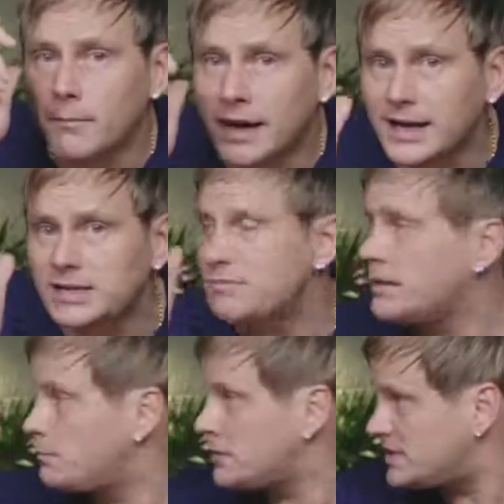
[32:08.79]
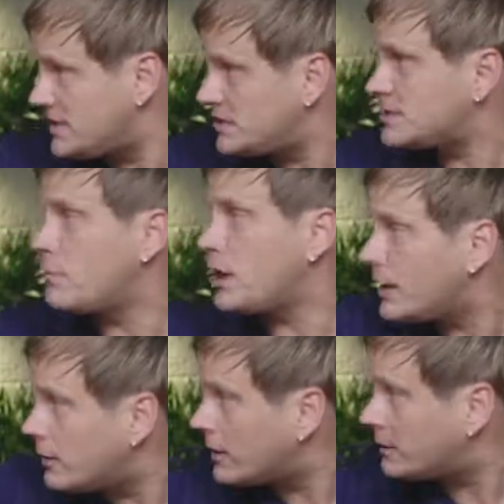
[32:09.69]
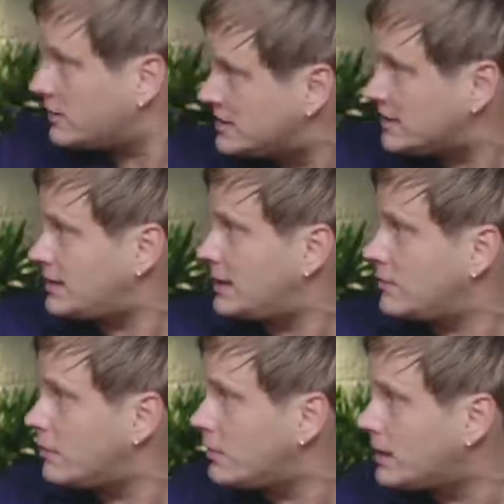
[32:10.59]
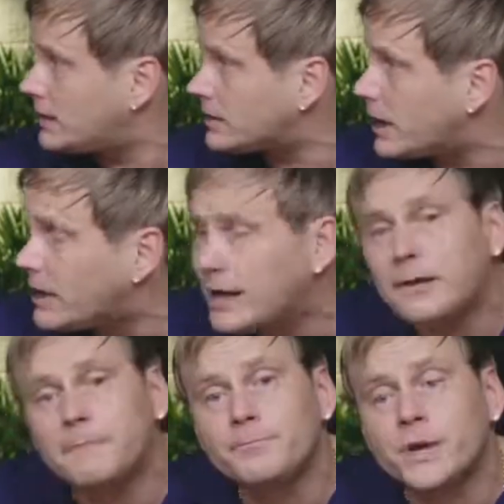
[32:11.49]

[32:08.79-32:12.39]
management positions brother that visited, here in Thailand.